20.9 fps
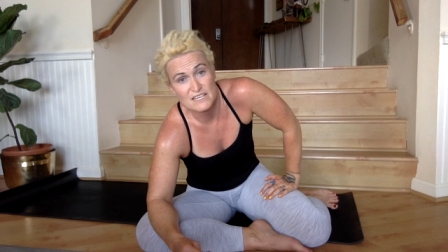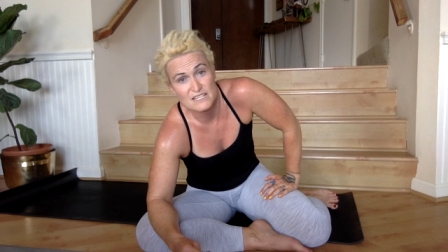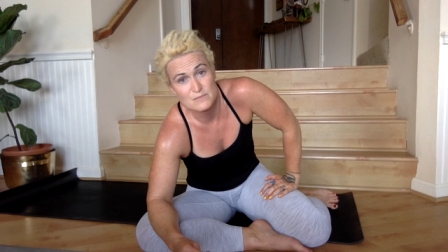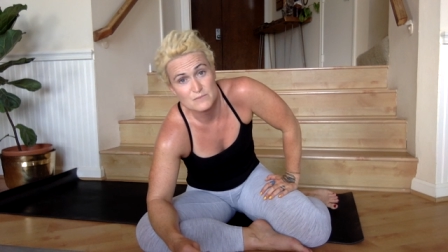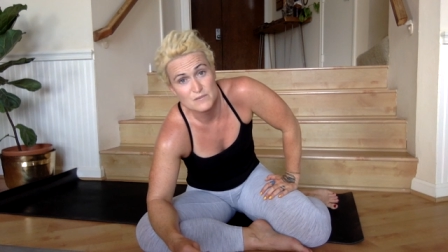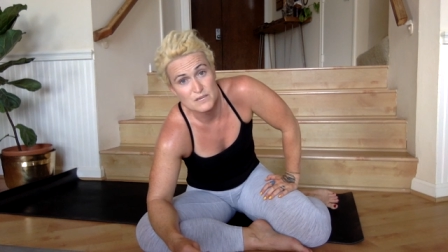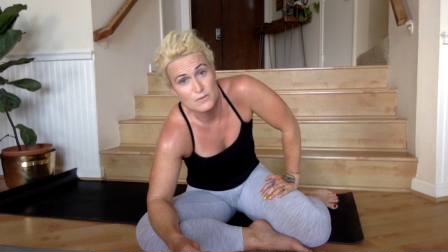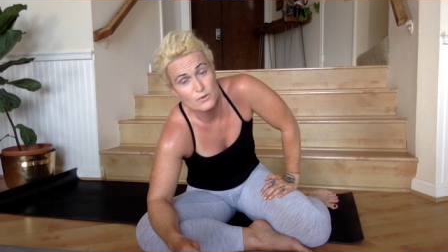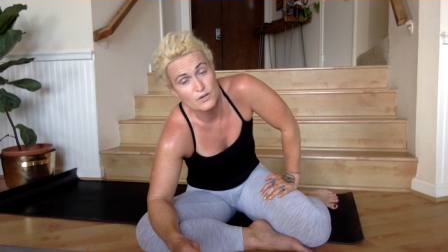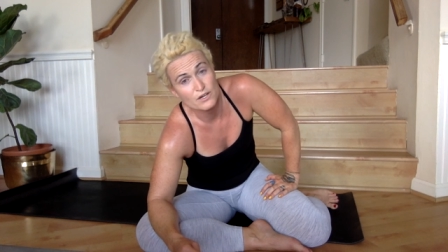
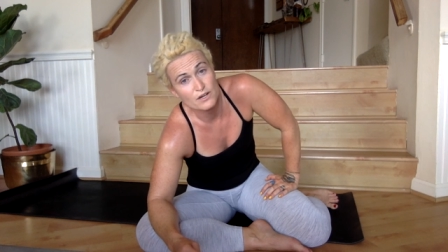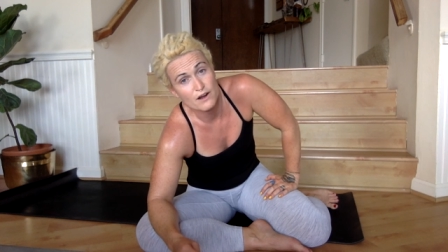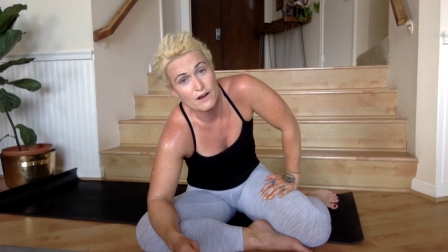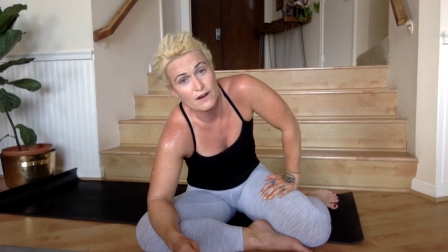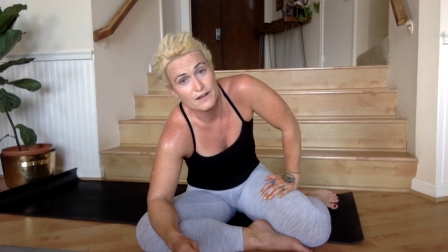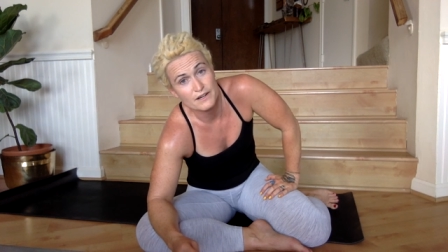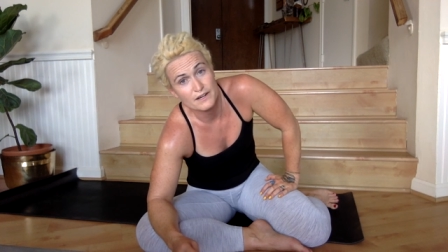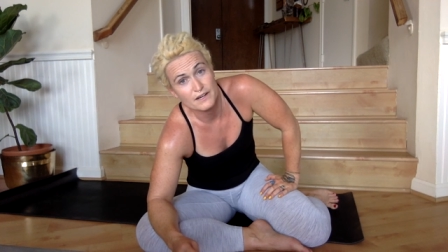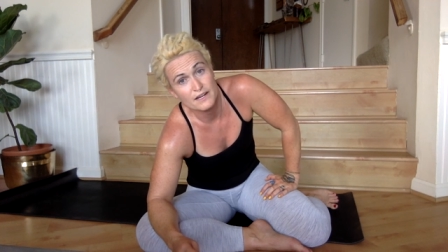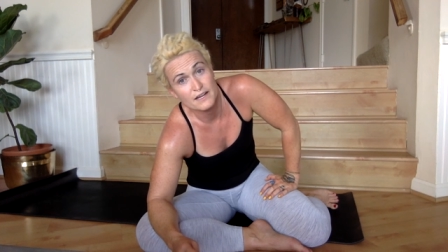it makes
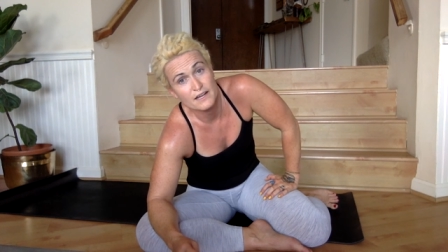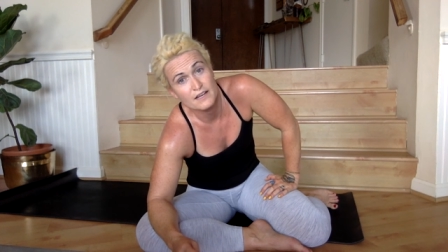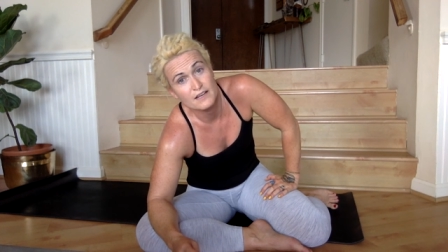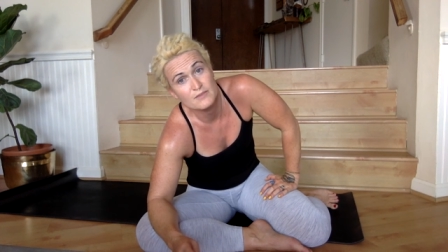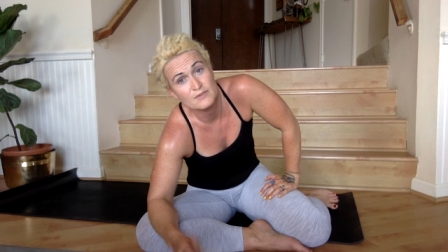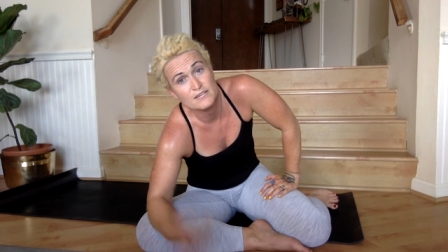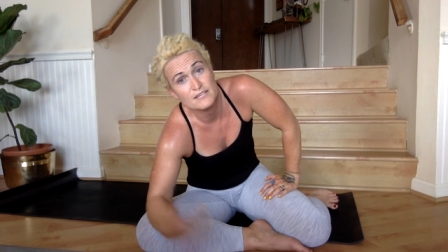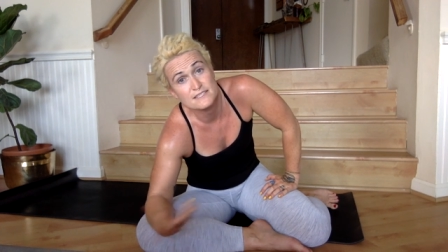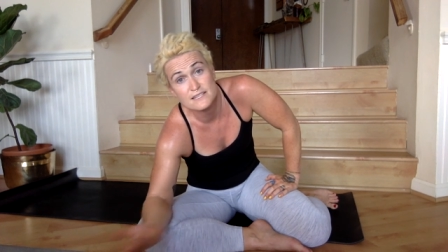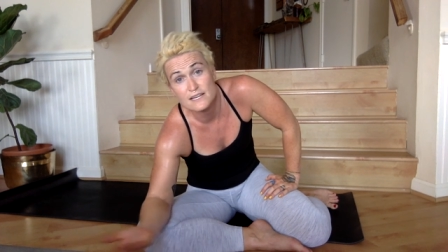me work
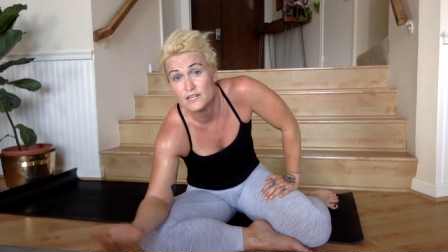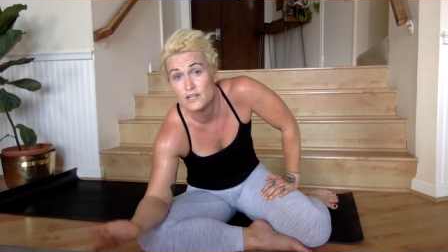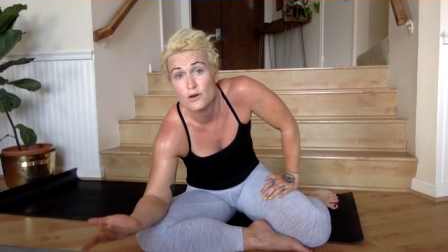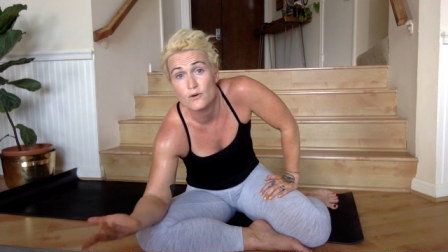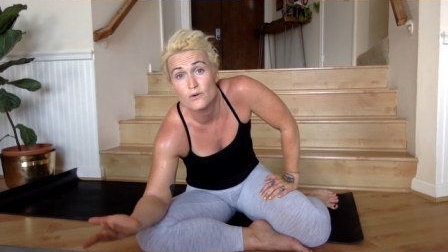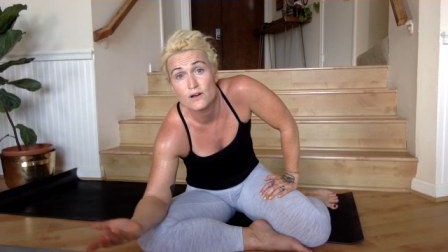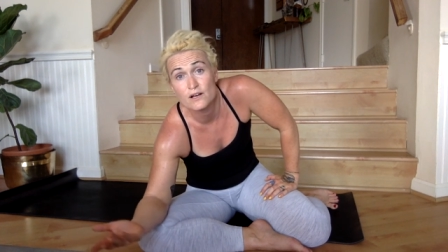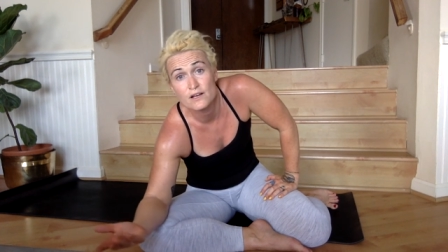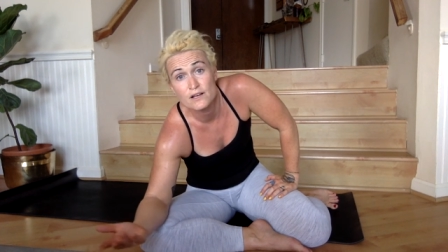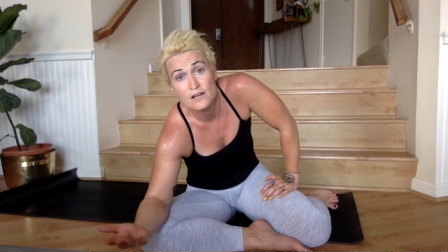harder
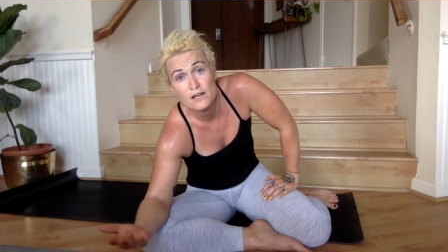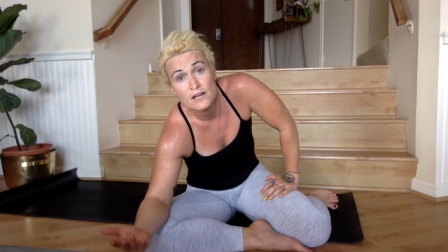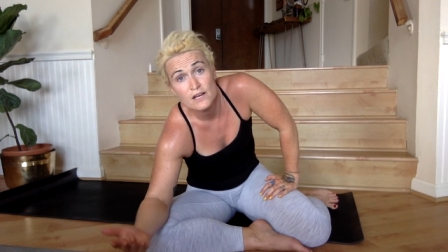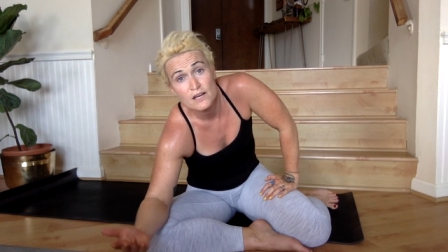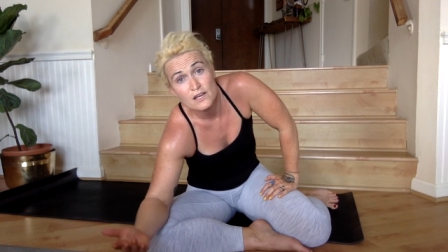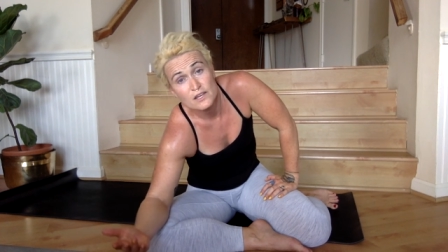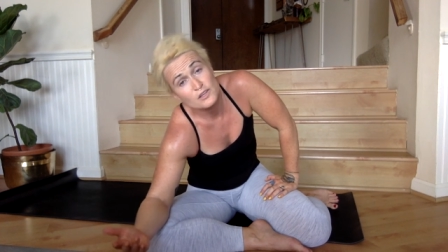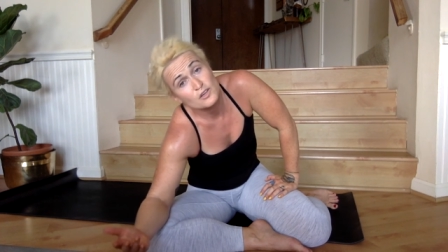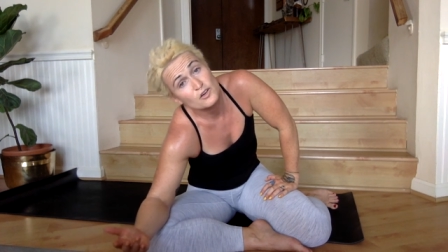because I know